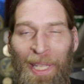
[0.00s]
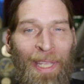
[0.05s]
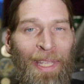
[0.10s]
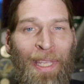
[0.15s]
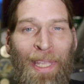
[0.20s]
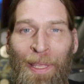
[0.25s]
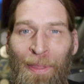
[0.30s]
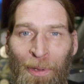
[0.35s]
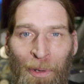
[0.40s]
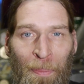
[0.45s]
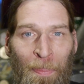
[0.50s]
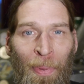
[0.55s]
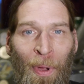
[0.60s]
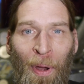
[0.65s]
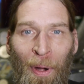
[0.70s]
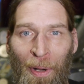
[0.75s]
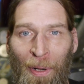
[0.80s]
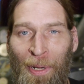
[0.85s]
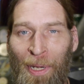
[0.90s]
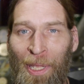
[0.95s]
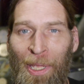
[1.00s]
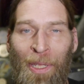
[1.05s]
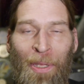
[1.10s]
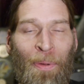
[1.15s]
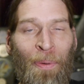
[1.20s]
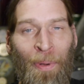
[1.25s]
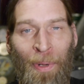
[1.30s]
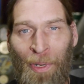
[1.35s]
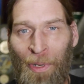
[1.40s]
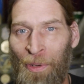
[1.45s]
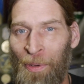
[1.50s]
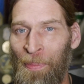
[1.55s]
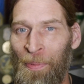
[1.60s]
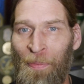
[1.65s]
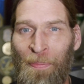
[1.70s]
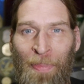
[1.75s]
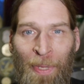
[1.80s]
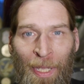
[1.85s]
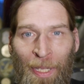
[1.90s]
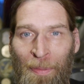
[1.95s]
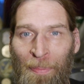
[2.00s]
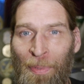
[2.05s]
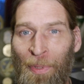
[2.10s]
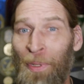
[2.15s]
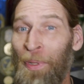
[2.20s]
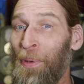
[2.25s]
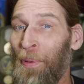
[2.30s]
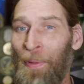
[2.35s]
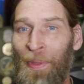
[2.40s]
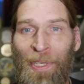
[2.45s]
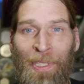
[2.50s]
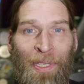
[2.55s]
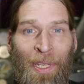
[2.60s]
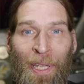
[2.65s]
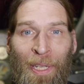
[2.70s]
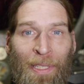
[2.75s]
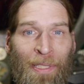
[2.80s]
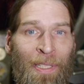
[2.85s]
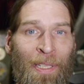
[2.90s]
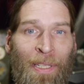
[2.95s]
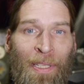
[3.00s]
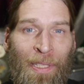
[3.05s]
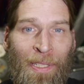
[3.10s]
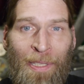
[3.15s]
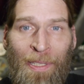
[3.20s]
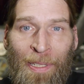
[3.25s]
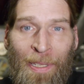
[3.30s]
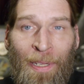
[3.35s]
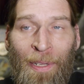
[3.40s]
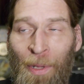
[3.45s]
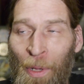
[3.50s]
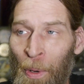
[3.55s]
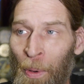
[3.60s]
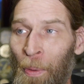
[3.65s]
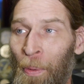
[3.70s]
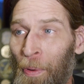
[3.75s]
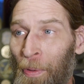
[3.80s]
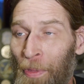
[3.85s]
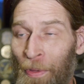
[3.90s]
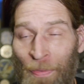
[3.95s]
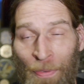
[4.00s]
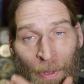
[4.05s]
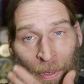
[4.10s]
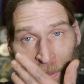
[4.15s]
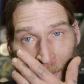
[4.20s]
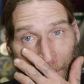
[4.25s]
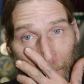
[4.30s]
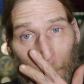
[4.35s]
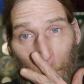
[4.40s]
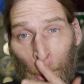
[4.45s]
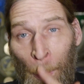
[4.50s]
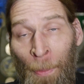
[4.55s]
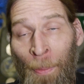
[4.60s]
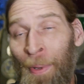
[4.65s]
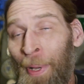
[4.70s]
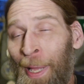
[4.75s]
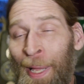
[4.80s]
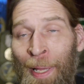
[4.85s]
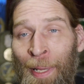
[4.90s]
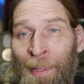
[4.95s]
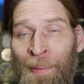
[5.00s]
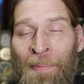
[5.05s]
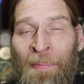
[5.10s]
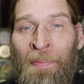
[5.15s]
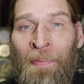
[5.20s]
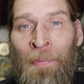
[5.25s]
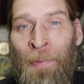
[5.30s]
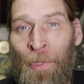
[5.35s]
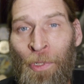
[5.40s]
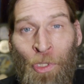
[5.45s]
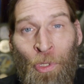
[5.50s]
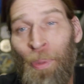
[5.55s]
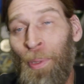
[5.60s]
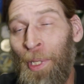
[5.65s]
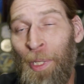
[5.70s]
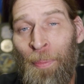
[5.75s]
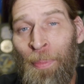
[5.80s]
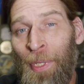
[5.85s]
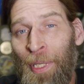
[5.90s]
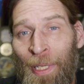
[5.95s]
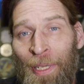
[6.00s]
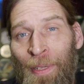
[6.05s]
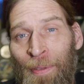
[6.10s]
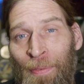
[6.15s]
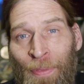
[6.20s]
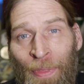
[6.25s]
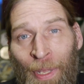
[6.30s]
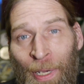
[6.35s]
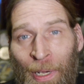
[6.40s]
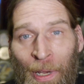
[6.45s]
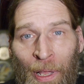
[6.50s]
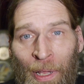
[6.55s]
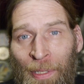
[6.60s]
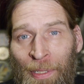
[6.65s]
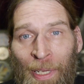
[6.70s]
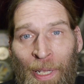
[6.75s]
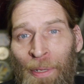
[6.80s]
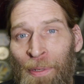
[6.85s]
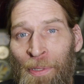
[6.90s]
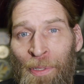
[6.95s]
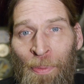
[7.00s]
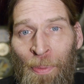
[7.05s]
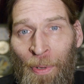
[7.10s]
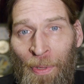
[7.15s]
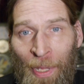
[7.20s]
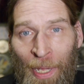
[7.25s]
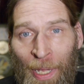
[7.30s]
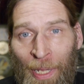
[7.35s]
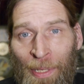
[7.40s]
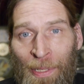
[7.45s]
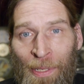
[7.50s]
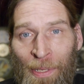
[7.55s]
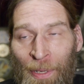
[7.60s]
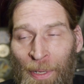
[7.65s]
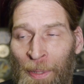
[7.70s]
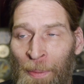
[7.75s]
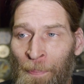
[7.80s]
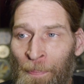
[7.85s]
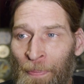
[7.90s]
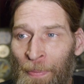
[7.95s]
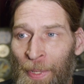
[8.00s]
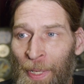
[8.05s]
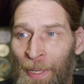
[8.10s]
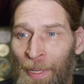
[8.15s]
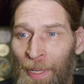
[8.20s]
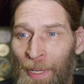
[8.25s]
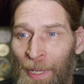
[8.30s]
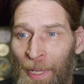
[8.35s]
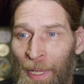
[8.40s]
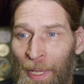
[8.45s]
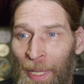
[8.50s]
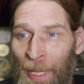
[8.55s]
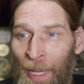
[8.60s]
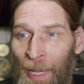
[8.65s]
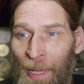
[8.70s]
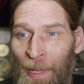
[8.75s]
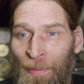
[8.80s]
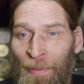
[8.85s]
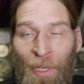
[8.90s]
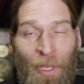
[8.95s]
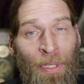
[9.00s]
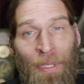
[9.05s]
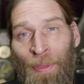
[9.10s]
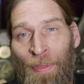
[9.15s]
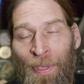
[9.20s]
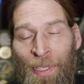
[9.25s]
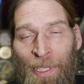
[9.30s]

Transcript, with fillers: either party or a group of people or the scientists or the folks who uh, truly believed that lockdowns were the answer. I've looked at the